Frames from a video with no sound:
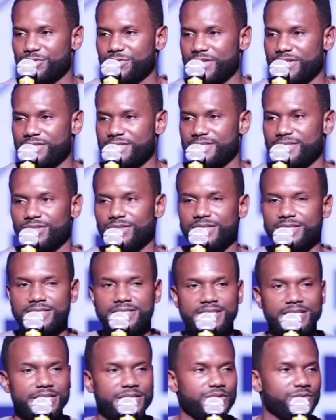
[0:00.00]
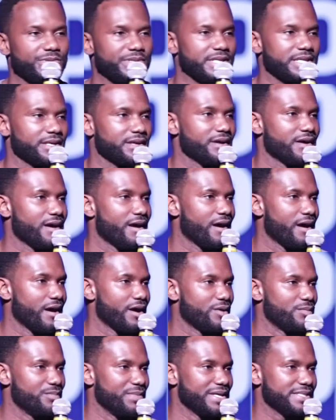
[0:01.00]
We are still continuing
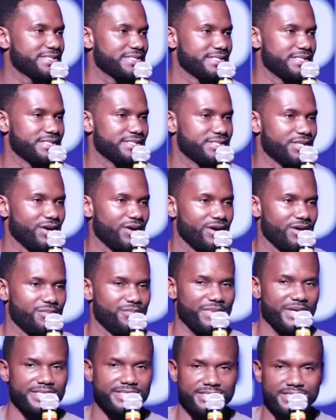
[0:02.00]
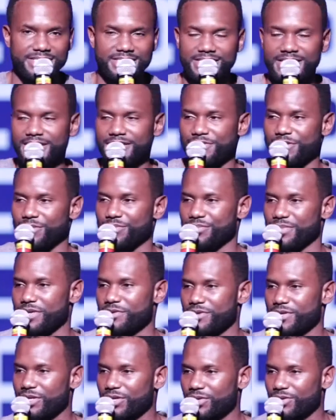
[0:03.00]
our message on Message in the
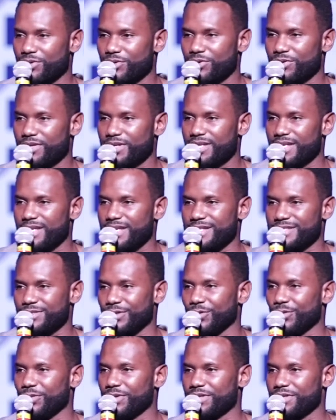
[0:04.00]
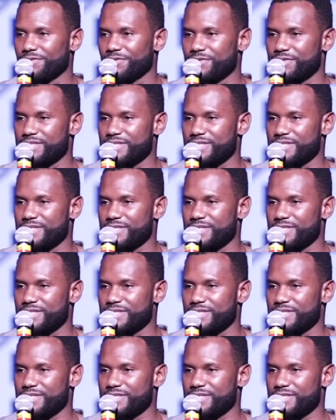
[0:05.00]
Miracle. It's a wonderful